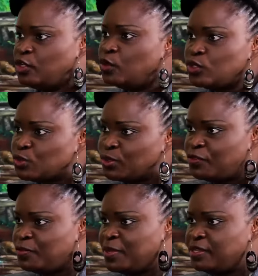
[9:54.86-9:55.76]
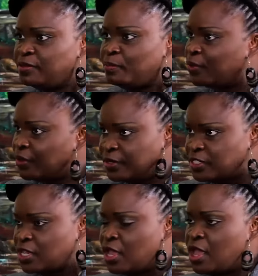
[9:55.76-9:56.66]
notes would have been
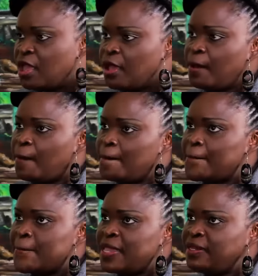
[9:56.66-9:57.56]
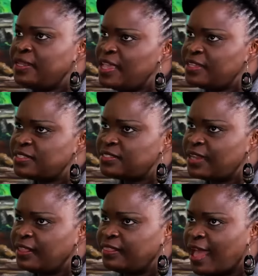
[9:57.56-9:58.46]
burnt. In cases
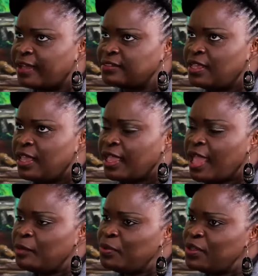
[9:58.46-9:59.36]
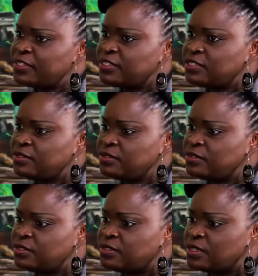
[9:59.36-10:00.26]
like that, can
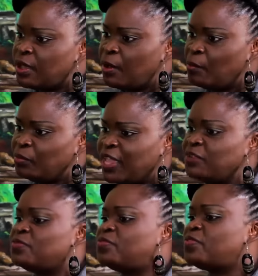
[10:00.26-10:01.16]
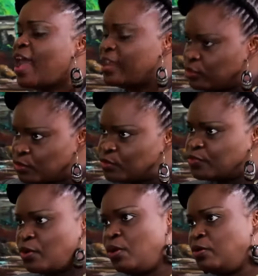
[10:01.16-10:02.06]
persons get value
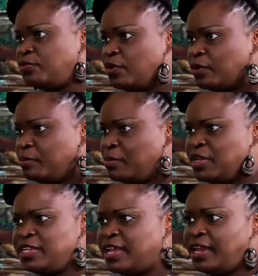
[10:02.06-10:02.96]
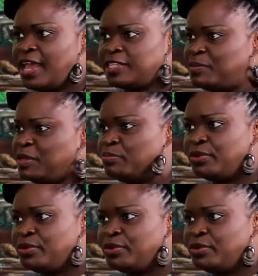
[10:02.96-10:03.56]
for money that has been